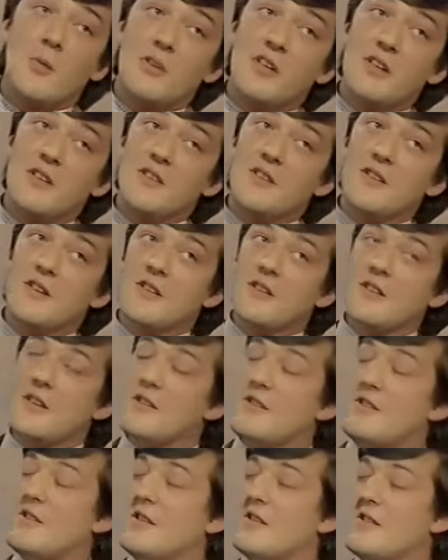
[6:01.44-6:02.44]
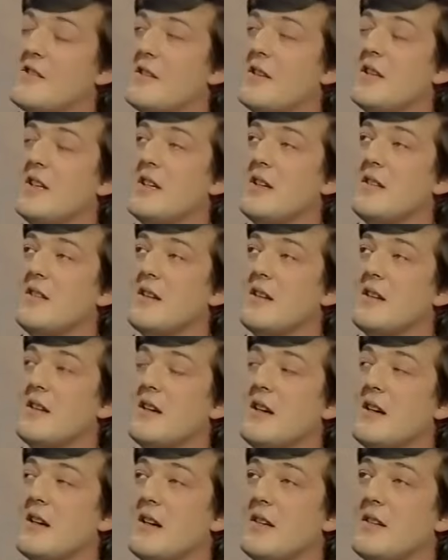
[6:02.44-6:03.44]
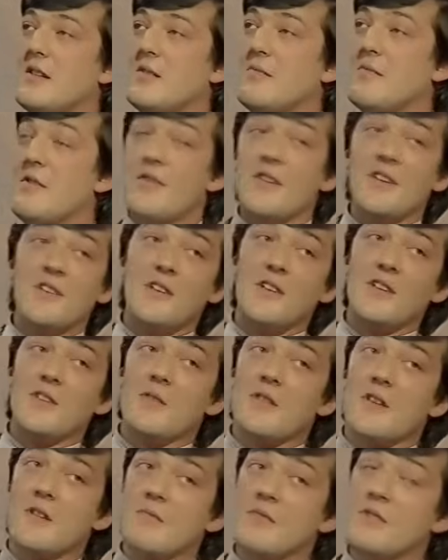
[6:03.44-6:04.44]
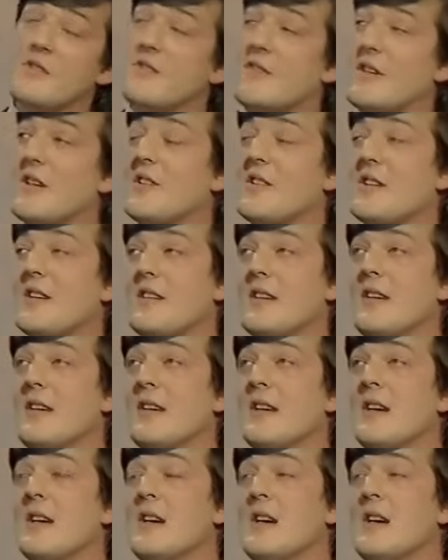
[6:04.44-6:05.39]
Hopkins as the lead, and I did 3 scenes with him, which was very exciting.